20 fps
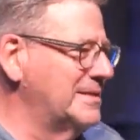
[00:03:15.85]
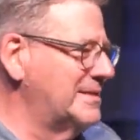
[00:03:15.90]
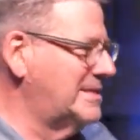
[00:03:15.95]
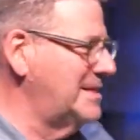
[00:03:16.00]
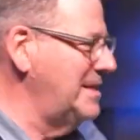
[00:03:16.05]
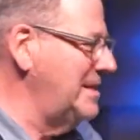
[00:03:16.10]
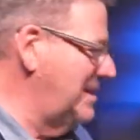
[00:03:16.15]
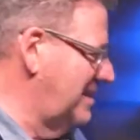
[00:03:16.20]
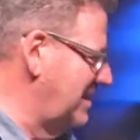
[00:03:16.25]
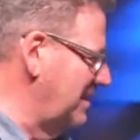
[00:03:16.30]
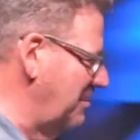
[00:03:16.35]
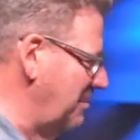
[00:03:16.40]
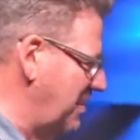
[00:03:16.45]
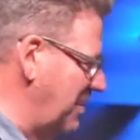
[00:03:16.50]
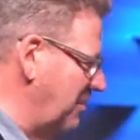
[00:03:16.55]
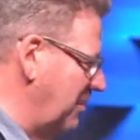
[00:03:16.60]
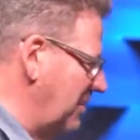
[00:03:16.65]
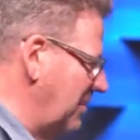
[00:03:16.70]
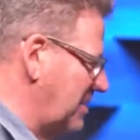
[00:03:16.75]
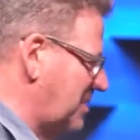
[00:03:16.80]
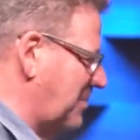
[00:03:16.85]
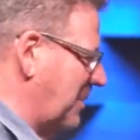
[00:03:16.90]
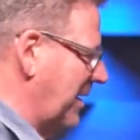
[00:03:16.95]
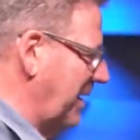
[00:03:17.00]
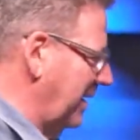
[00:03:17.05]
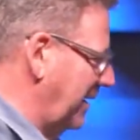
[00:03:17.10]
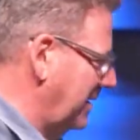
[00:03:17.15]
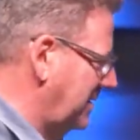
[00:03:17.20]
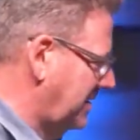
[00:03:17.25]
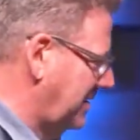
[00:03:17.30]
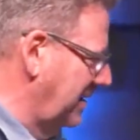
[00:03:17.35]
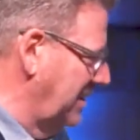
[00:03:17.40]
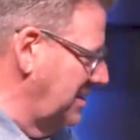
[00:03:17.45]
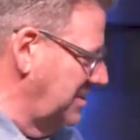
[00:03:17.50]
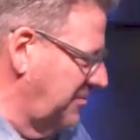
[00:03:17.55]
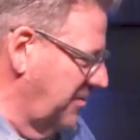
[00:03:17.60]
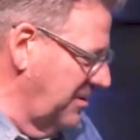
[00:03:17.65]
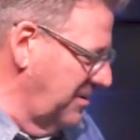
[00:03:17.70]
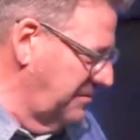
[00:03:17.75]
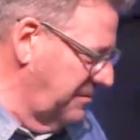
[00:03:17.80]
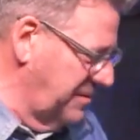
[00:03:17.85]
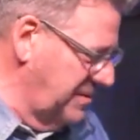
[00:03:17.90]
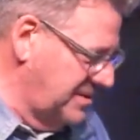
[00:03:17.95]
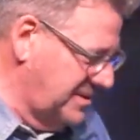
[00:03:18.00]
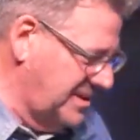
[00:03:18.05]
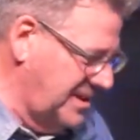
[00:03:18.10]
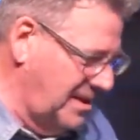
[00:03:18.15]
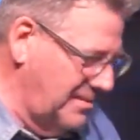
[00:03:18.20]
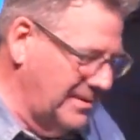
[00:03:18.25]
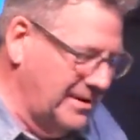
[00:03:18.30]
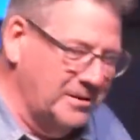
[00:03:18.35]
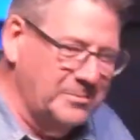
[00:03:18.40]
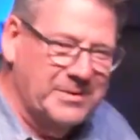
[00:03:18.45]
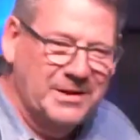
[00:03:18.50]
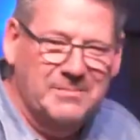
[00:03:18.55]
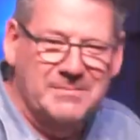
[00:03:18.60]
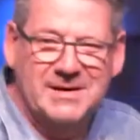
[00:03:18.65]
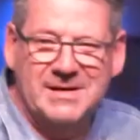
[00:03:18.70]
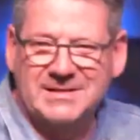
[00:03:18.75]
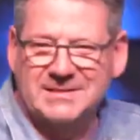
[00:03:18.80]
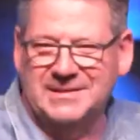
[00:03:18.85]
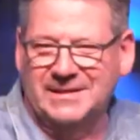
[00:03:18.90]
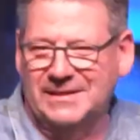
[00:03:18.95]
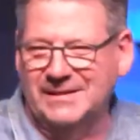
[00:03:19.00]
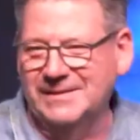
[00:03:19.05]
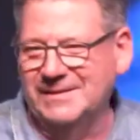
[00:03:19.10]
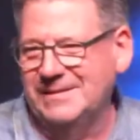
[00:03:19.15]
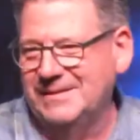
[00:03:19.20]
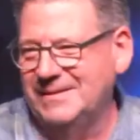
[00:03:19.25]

see some people speaking in tongues for the first time. That'll be amazing.